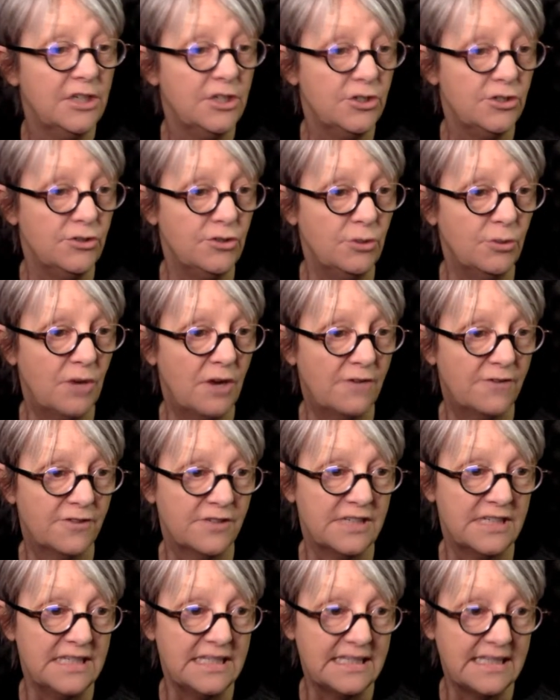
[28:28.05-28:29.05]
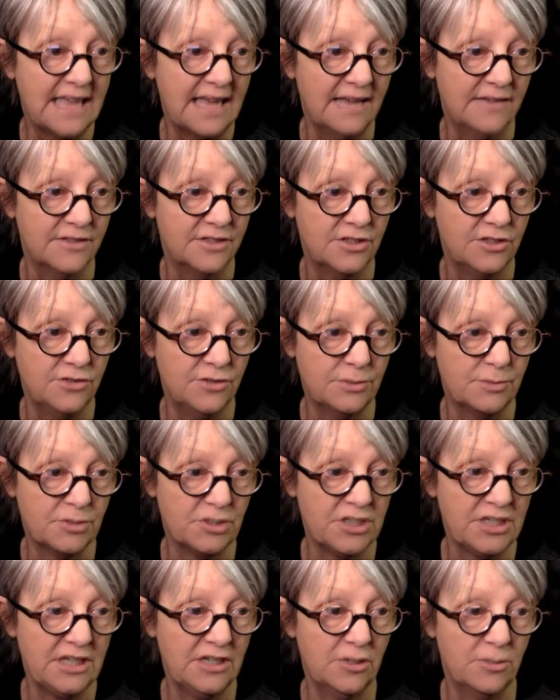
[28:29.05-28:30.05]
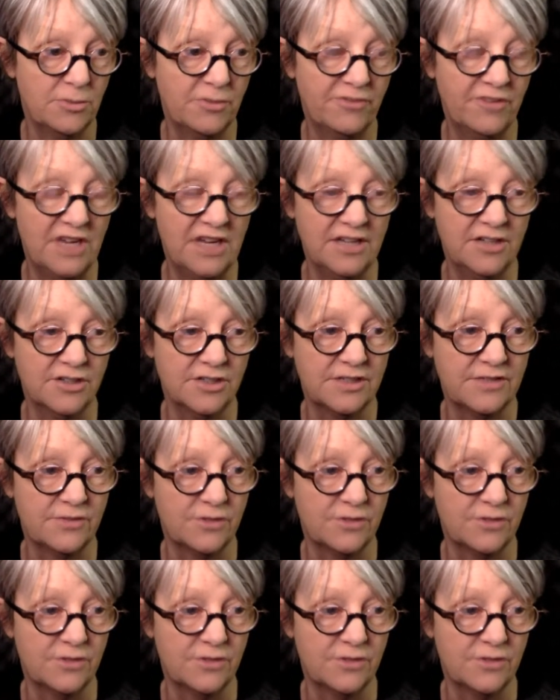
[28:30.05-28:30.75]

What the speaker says: Do you offer discounts to use particular providers